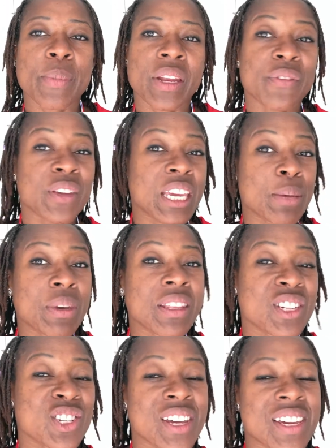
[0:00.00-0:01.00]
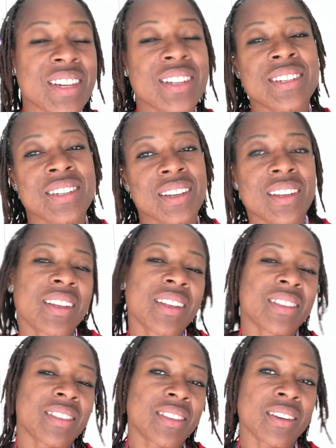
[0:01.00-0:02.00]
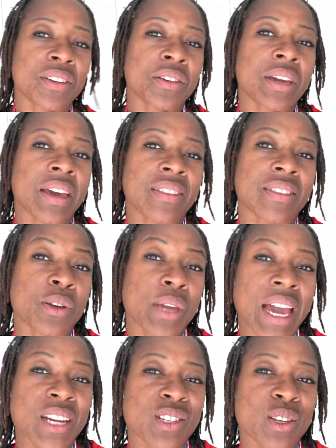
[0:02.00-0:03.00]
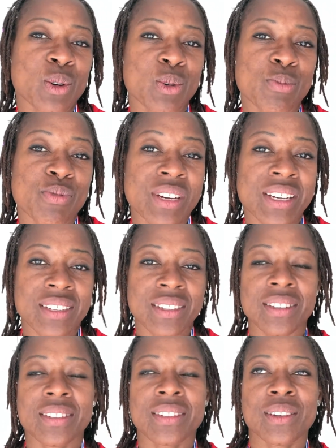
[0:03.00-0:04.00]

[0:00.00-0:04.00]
But if you keep in the shade, you catch the cool breeze.